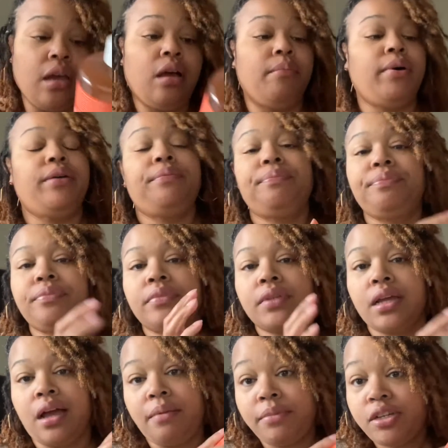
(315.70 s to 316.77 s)
But
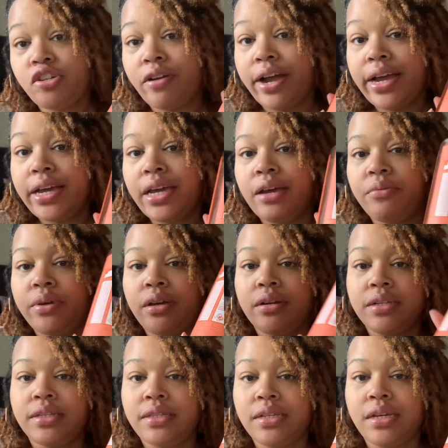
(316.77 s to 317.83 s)
I'm gonna try it and we're
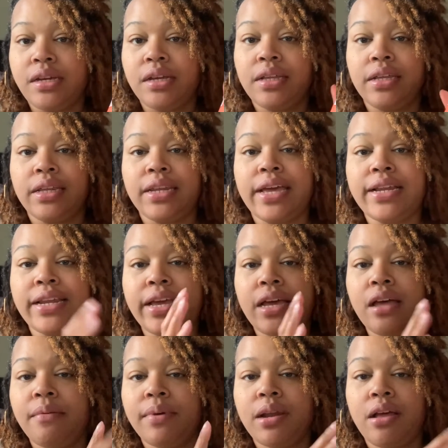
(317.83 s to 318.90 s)
gonna see. And like they
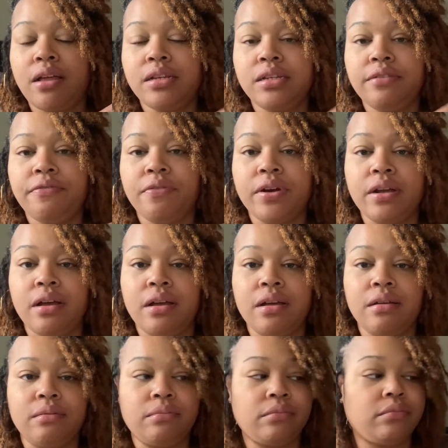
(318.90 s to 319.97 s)
come in all different
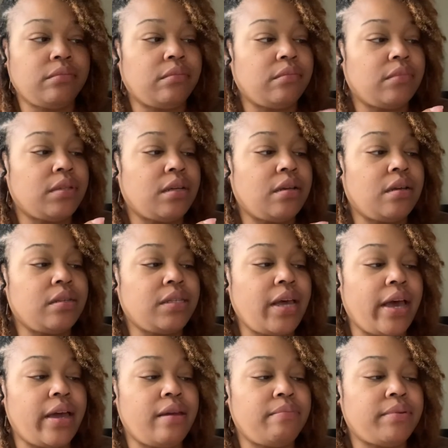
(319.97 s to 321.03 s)
um
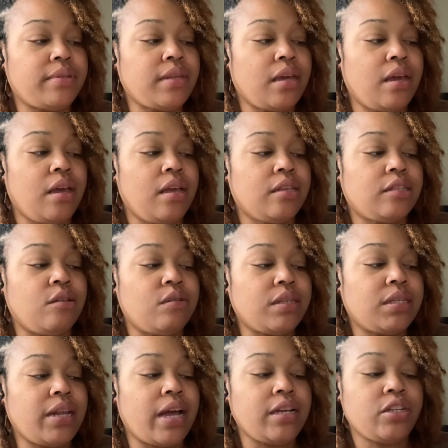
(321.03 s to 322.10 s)
types. So
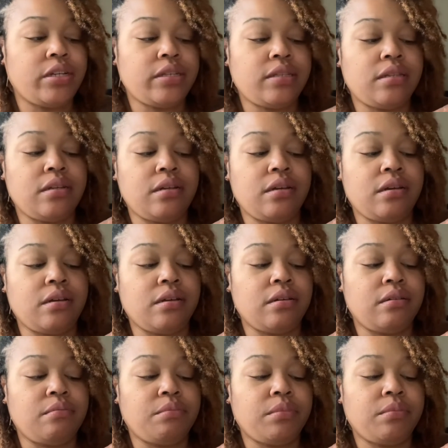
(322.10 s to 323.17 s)
it's not just the
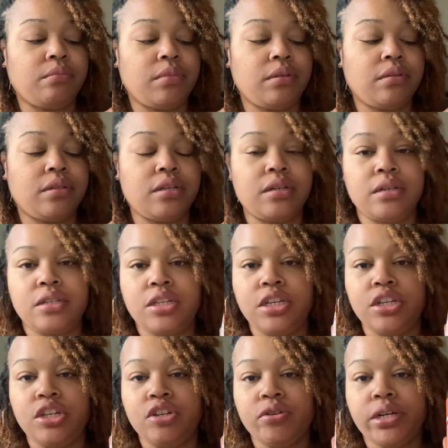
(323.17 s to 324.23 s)
um the
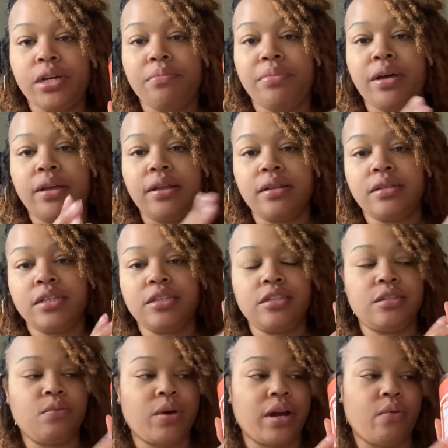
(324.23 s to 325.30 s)
tea tree, but this
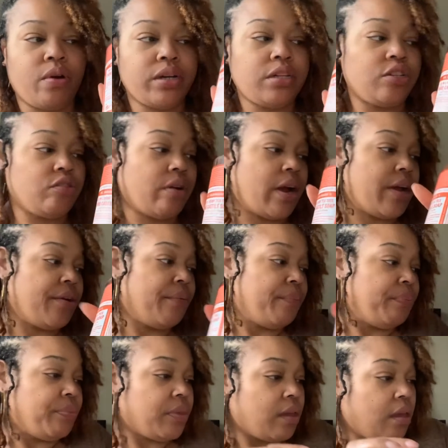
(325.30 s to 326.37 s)
is the one I wanted to try.
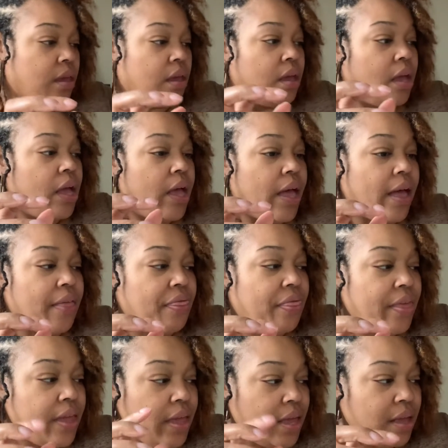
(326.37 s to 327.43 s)
And
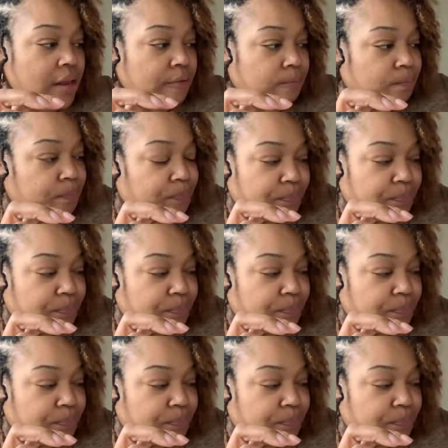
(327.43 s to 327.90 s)
then